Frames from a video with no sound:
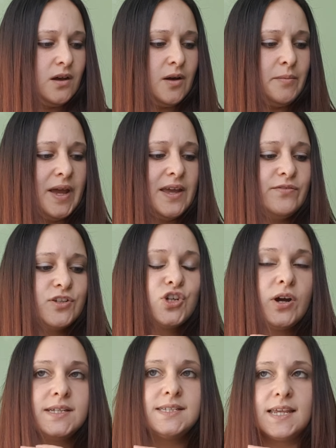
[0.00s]
I may even
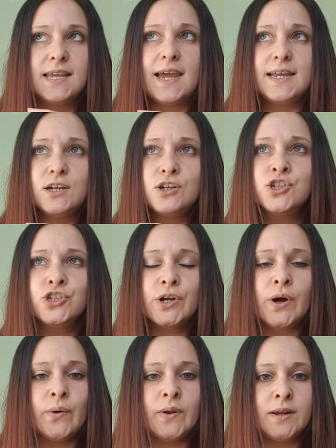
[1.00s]
try to gain
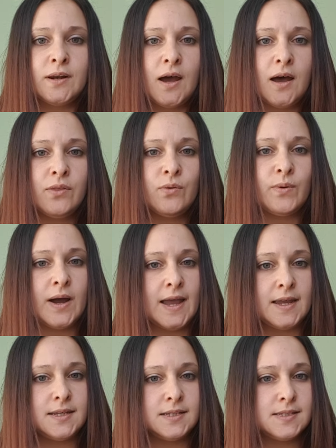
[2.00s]
control in other
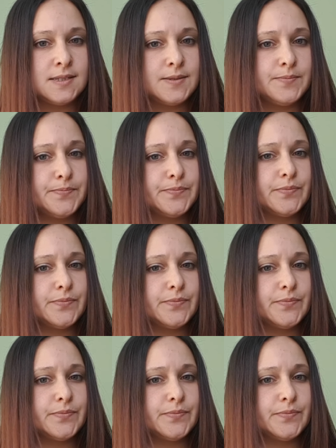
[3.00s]
ways